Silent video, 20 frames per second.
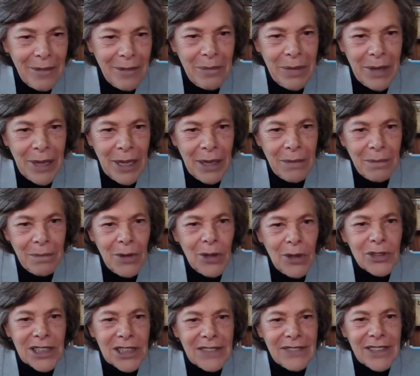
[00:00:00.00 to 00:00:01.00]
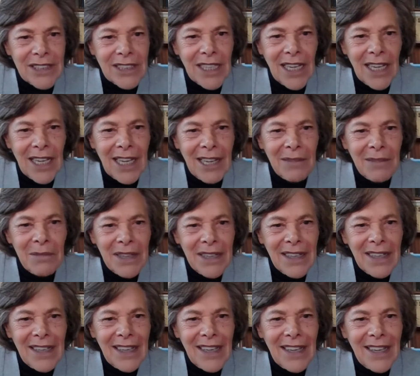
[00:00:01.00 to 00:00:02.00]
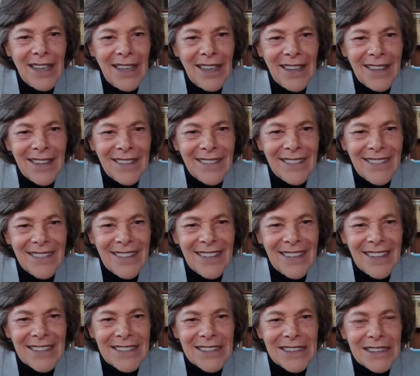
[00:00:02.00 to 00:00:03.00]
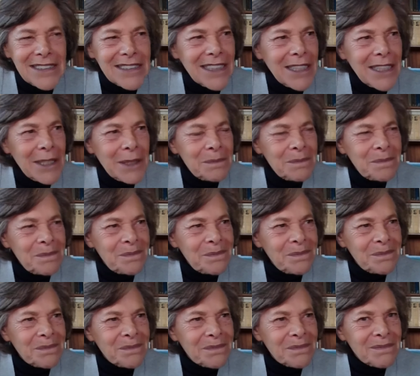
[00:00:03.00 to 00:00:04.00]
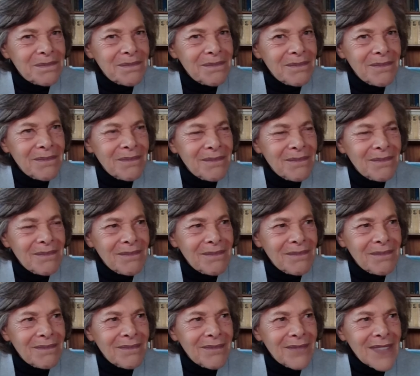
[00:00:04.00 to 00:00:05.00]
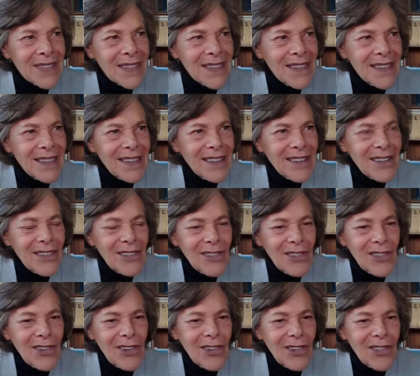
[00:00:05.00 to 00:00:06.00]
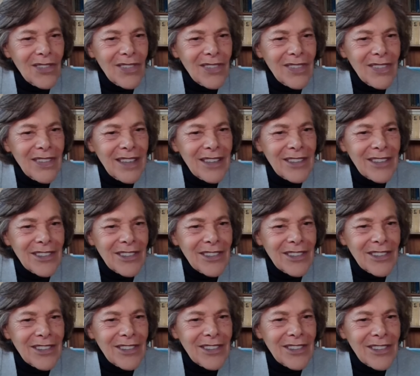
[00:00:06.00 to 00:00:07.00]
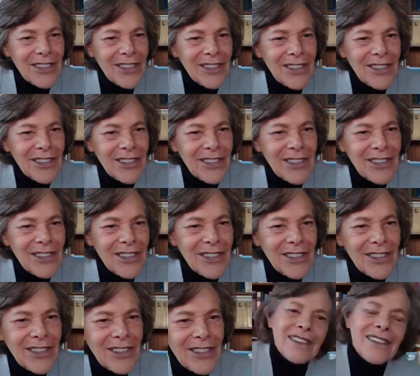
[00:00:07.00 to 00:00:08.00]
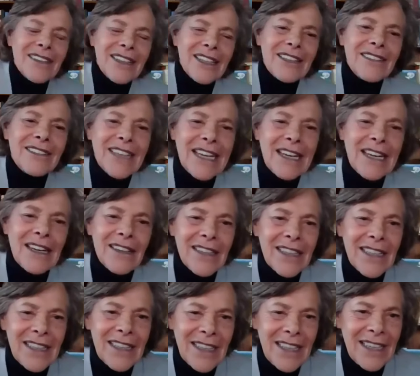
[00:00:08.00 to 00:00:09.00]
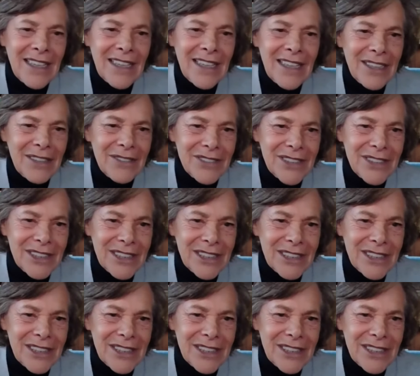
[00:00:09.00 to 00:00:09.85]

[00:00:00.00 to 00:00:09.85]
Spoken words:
But most of the time, it's, they're just negating their daily lives.